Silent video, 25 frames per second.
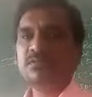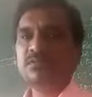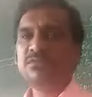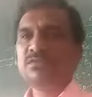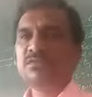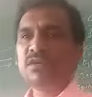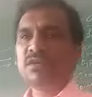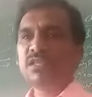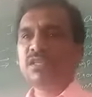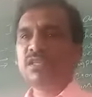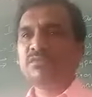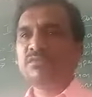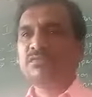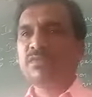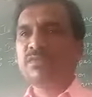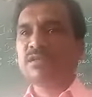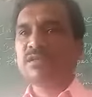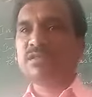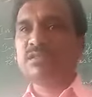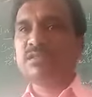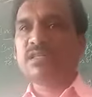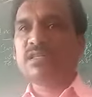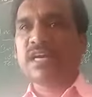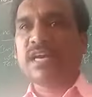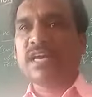for the
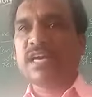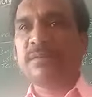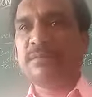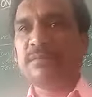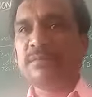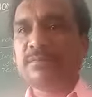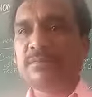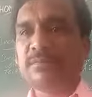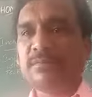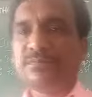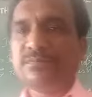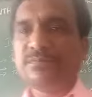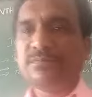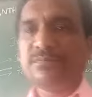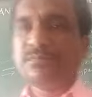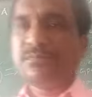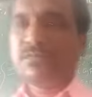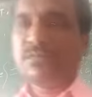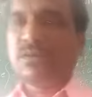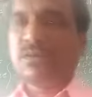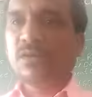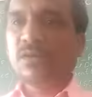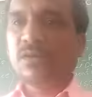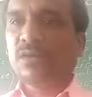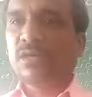first time.
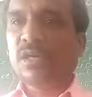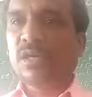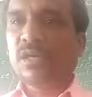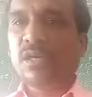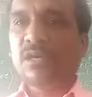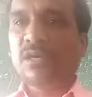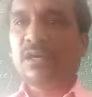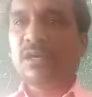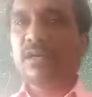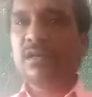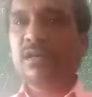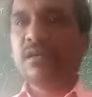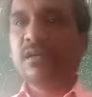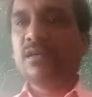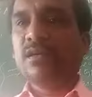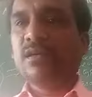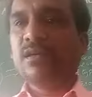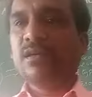Okay,